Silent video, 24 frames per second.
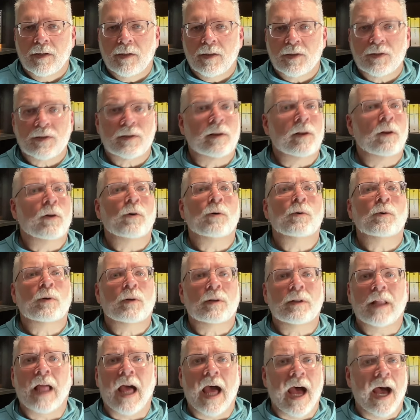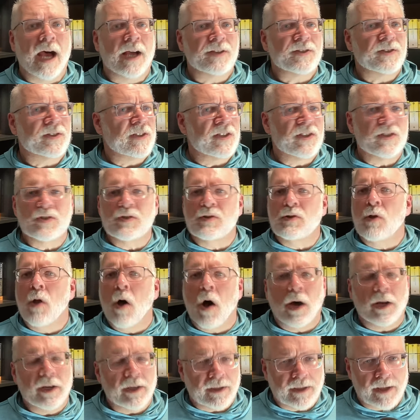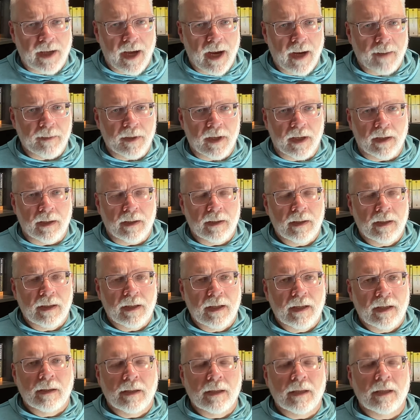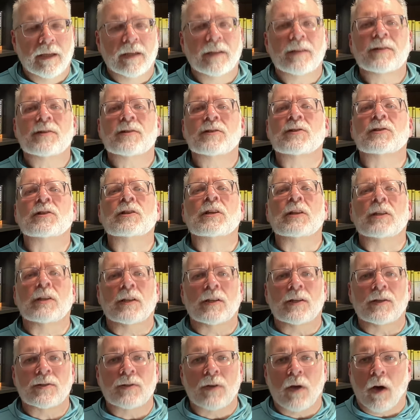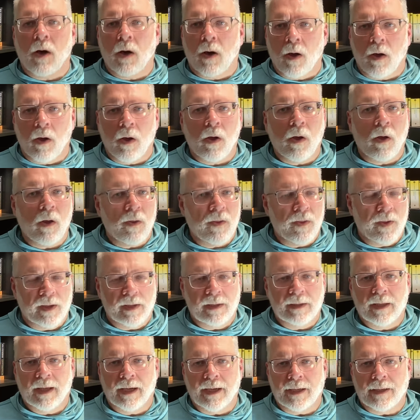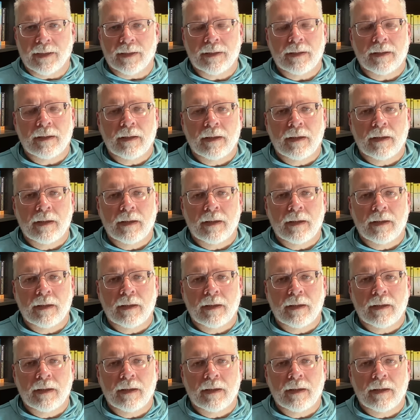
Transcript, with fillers: Slow glass is not a camera. It sees all the light.